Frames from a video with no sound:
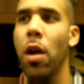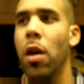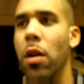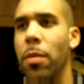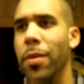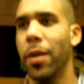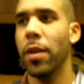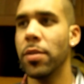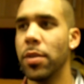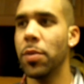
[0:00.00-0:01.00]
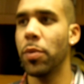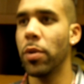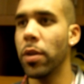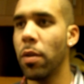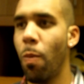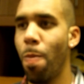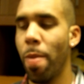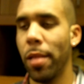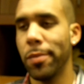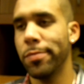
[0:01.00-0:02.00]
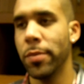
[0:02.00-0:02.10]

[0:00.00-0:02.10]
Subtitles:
Oh, yeah, that's disappointing. Yeah.